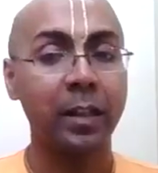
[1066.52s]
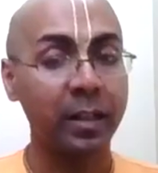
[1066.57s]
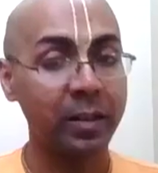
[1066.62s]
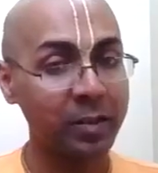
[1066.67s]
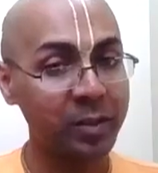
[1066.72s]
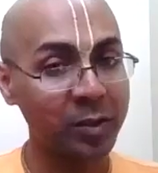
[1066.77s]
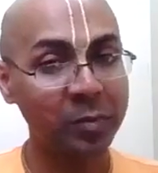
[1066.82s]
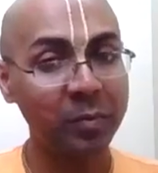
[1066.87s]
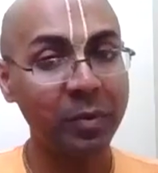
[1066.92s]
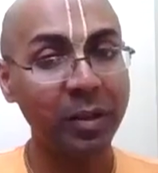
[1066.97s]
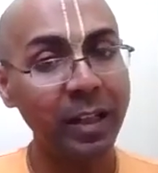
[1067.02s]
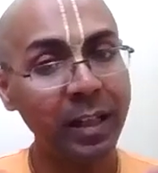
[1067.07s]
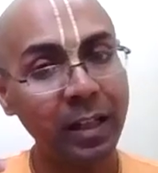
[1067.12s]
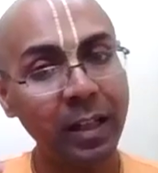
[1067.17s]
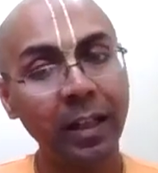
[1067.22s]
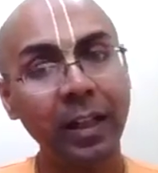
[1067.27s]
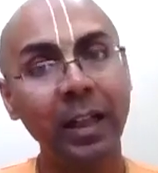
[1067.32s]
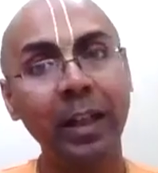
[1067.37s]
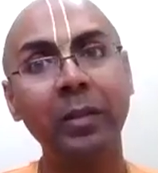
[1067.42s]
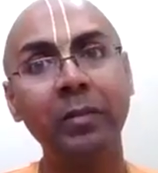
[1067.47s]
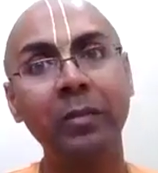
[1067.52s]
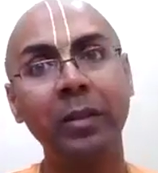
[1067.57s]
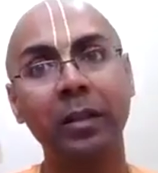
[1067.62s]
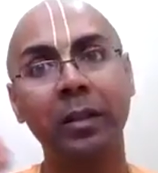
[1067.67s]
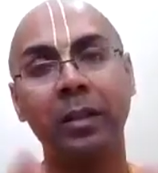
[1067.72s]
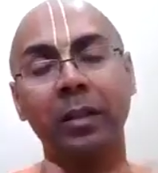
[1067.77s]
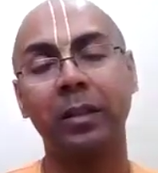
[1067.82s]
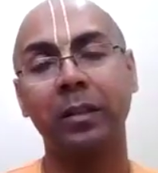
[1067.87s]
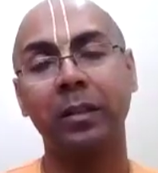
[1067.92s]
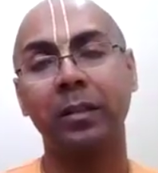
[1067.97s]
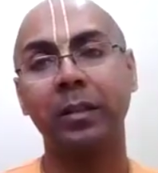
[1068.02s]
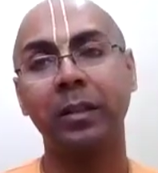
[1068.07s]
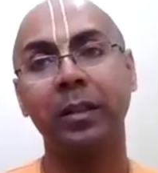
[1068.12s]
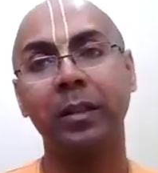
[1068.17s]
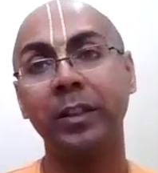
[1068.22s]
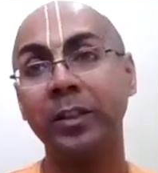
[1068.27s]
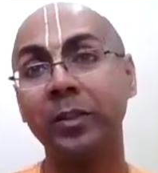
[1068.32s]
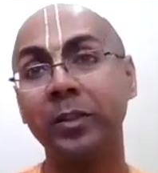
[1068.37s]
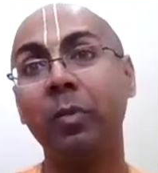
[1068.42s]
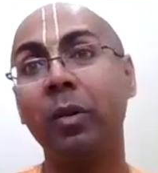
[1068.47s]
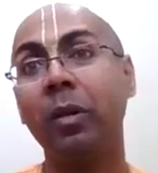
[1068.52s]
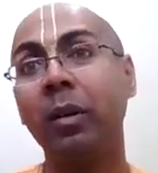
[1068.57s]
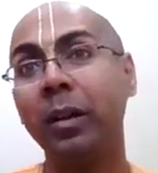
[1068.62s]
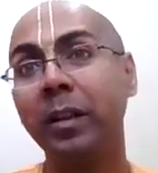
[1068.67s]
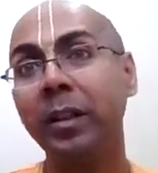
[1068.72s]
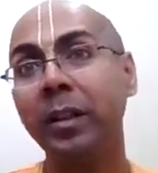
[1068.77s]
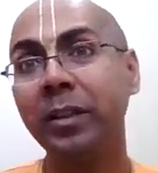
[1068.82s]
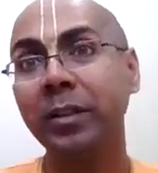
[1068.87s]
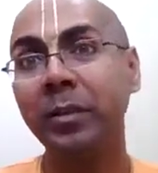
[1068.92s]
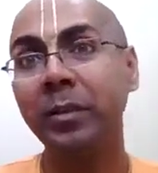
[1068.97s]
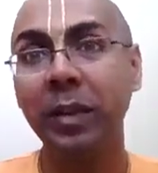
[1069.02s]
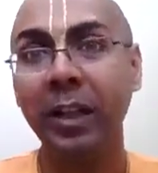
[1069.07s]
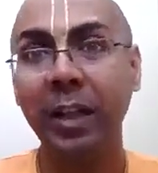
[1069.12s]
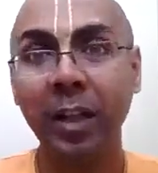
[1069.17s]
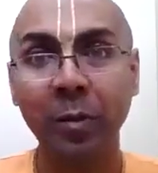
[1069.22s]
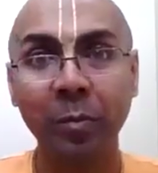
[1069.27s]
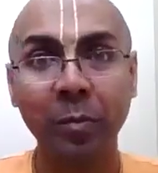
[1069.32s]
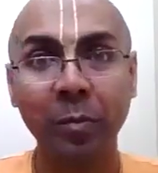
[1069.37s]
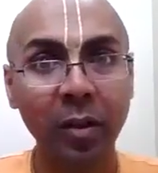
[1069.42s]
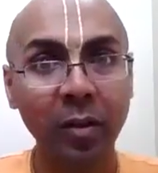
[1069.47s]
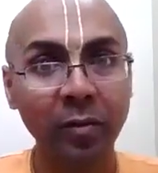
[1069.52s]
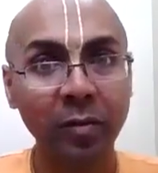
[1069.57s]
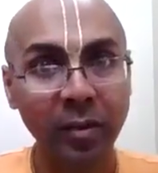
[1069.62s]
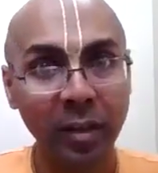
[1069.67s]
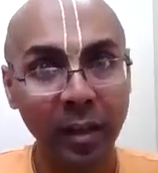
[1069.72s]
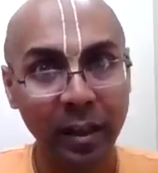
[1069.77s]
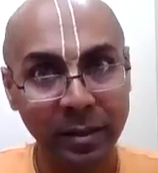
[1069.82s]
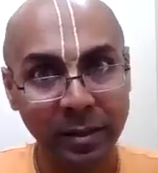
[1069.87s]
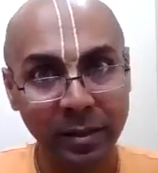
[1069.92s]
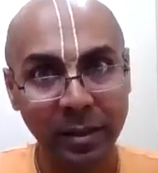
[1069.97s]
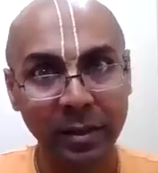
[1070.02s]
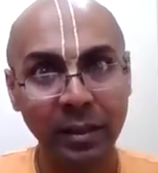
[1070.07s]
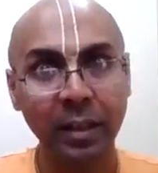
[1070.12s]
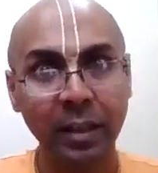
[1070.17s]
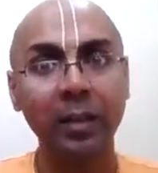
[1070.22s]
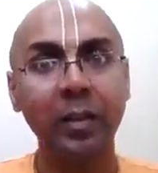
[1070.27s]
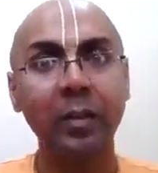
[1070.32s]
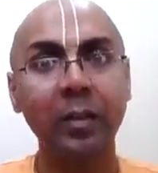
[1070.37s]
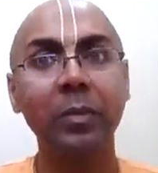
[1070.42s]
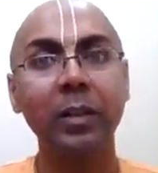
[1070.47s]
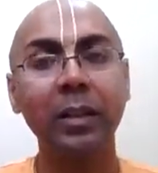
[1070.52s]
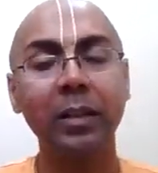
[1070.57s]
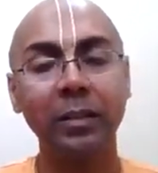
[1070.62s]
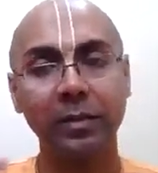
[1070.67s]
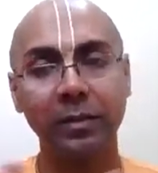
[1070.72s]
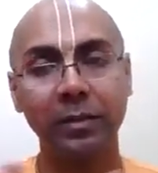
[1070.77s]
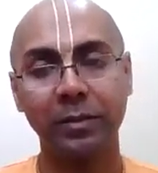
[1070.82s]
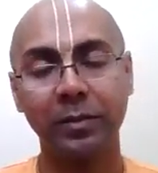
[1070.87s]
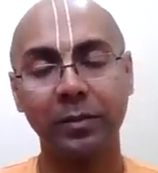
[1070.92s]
Rasmay Kalevar, his body is made up of transcendental bliss.